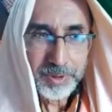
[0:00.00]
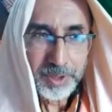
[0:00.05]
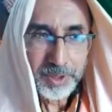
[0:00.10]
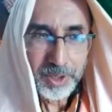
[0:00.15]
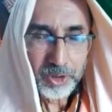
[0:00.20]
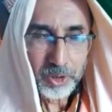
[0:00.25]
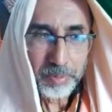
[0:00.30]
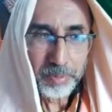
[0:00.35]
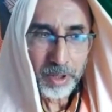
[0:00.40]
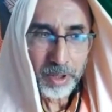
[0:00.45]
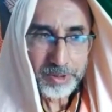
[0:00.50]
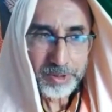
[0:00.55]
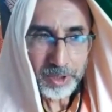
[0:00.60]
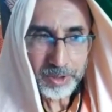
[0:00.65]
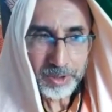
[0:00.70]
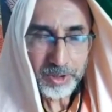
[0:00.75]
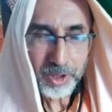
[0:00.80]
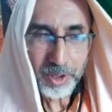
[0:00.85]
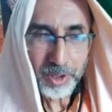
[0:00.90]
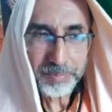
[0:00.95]
you know,
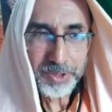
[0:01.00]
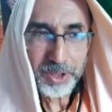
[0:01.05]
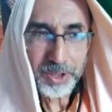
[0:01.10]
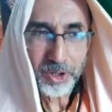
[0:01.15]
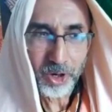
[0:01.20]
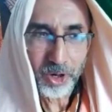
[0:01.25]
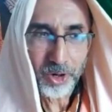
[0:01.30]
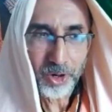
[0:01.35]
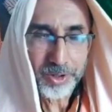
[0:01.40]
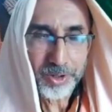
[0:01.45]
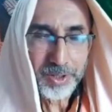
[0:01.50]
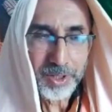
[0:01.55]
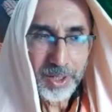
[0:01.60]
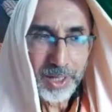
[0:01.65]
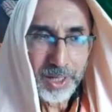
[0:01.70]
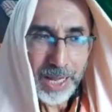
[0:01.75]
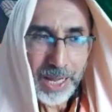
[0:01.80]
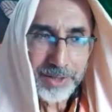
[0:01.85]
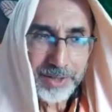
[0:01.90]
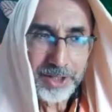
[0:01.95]
bhajana of the Lord,
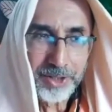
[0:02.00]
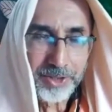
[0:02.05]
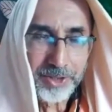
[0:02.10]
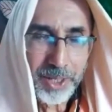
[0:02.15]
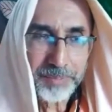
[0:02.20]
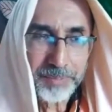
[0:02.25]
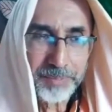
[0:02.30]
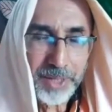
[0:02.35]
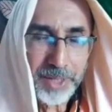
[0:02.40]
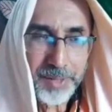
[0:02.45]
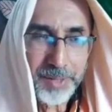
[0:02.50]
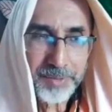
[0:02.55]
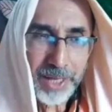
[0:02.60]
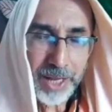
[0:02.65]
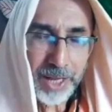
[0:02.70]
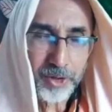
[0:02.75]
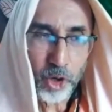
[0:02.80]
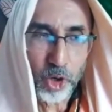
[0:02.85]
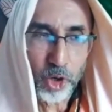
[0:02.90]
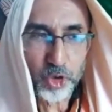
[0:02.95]
at the same time
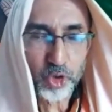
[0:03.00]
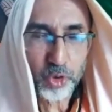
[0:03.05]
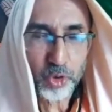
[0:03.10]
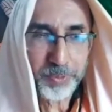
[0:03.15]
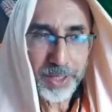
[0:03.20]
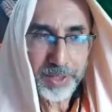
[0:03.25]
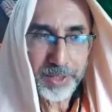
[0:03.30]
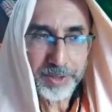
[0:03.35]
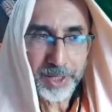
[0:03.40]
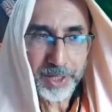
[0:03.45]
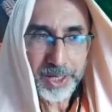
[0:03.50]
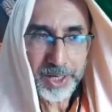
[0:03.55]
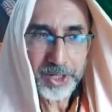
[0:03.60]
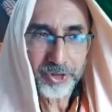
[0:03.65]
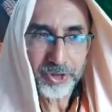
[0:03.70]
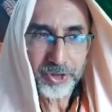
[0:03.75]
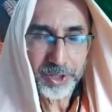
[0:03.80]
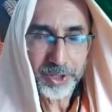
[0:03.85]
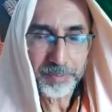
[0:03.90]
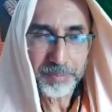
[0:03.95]
can also be
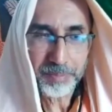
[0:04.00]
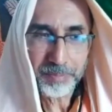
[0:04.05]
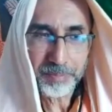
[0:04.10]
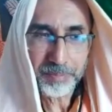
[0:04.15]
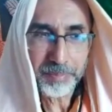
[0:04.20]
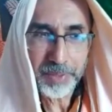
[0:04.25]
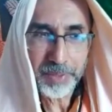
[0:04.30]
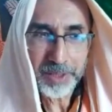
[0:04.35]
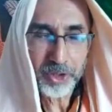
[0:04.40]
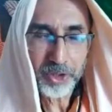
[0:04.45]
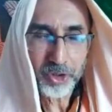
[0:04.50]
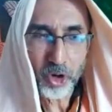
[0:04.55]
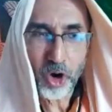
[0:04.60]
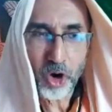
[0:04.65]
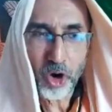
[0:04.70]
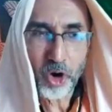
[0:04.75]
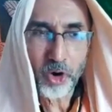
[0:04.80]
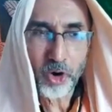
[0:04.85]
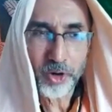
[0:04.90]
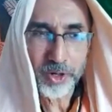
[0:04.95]
engaged in many
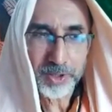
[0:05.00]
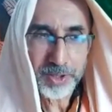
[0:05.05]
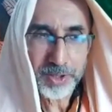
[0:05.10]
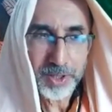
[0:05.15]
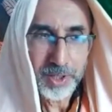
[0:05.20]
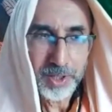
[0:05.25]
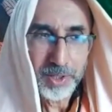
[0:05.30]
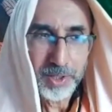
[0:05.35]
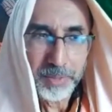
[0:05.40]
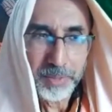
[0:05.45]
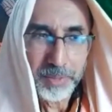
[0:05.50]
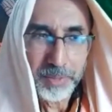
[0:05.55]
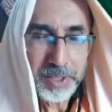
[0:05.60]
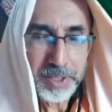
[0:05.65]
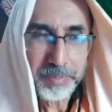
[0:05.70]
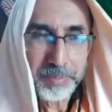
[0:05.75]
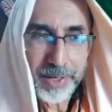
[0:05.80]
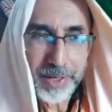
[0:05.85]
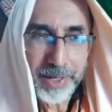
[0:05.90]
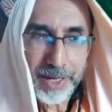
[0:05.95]
wrong, very
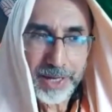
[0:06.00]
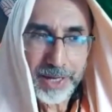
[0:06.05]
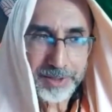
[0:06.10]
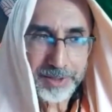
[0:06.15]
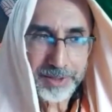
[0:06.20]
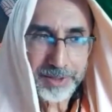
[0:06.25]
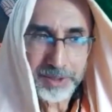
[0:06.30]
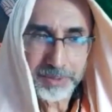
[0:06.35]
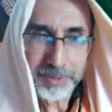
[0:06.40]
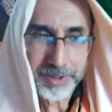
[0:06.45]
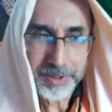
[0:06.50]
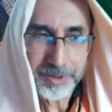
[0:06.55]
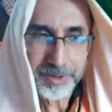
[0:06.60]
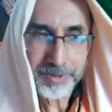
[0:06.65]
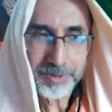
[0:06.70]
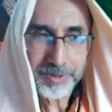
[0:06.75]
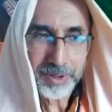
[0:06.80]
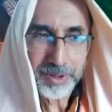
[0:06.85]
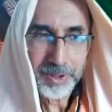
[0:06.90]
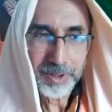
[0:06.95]
bad
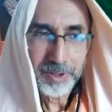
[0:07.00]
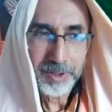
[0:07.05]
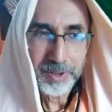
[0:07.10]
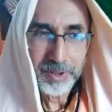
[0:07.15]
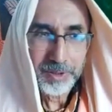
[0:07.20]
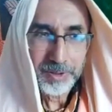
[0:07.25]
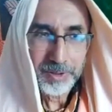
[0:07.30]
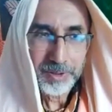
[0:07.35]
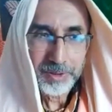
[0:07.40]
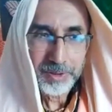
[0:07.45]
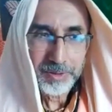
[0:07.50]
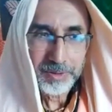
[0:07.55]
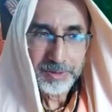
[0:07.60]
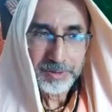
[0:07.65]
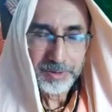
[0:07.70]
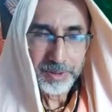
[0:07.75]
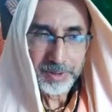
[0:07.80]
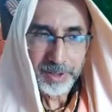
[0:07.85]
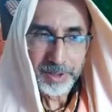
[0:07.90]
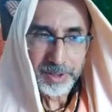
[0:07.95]
activities.
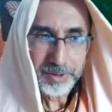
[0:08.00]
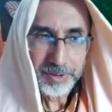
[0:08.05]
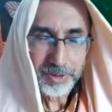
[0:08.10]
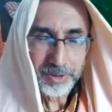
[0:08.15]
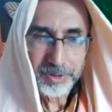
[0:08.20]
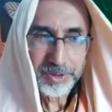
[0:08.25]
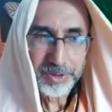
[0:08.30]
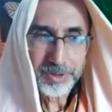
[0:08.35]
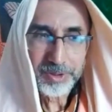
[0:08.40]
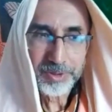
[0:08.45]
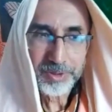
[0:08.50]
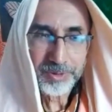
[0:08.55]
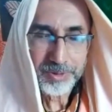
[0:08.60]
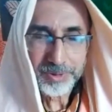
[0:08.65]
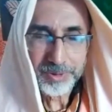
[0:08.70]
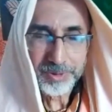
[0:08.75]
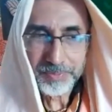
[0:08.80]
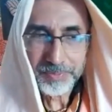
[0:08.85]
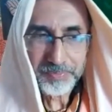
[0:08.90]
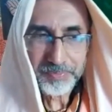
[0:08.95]
Okay, so this
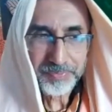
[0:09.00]
is